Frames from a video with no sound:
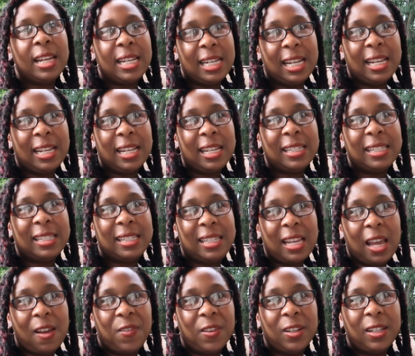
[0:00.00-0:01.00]
and it has
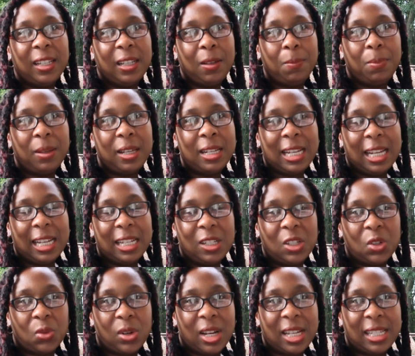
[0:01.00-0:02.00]
definitely been
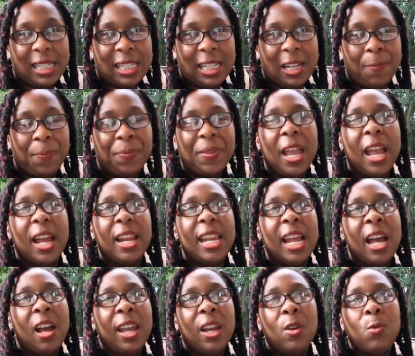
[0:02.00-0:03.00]
interesting.
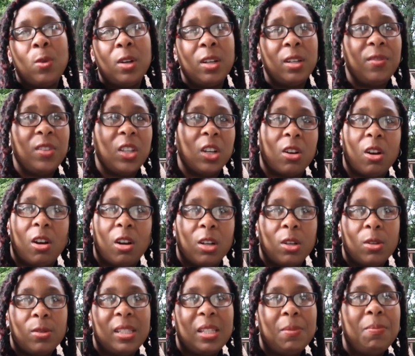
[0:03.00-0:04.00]
Now, And what of the
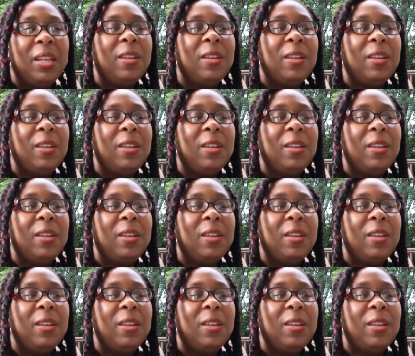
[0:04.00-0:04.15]
Cargo to